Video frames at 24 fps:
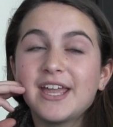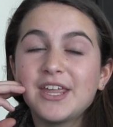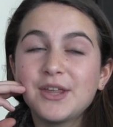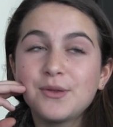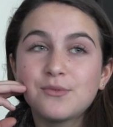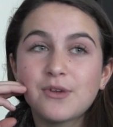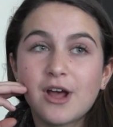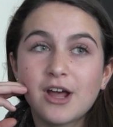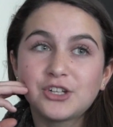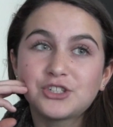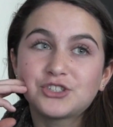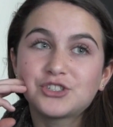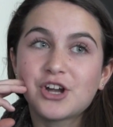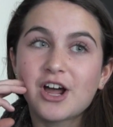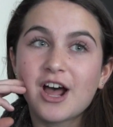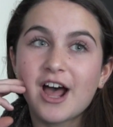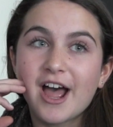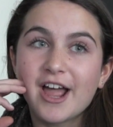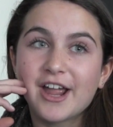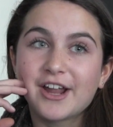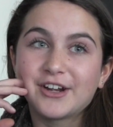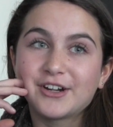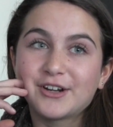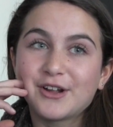yet you not draw
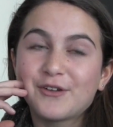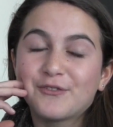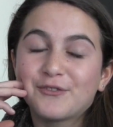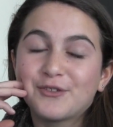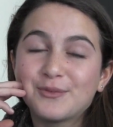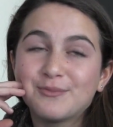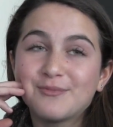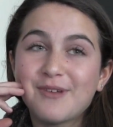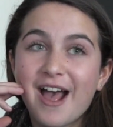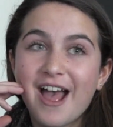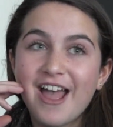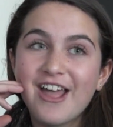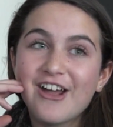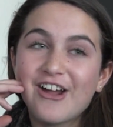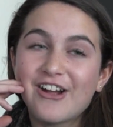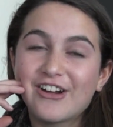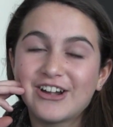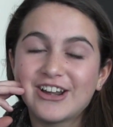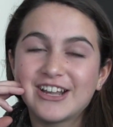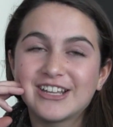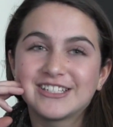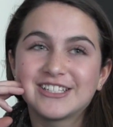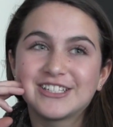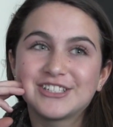iron, for my
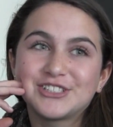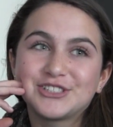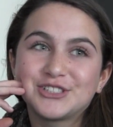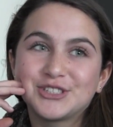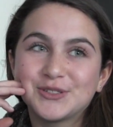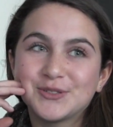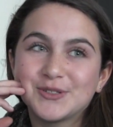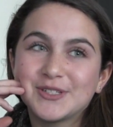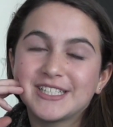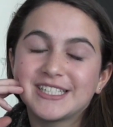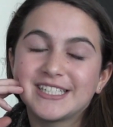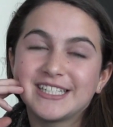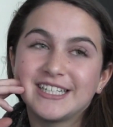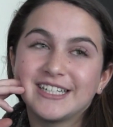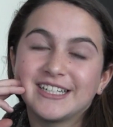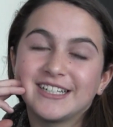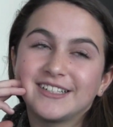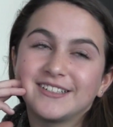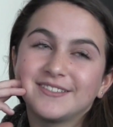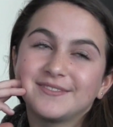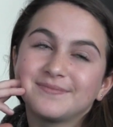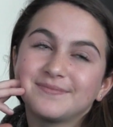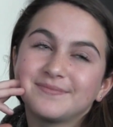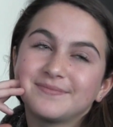heart is as true as
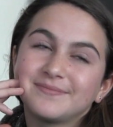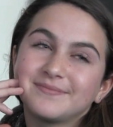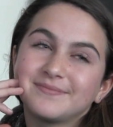steel.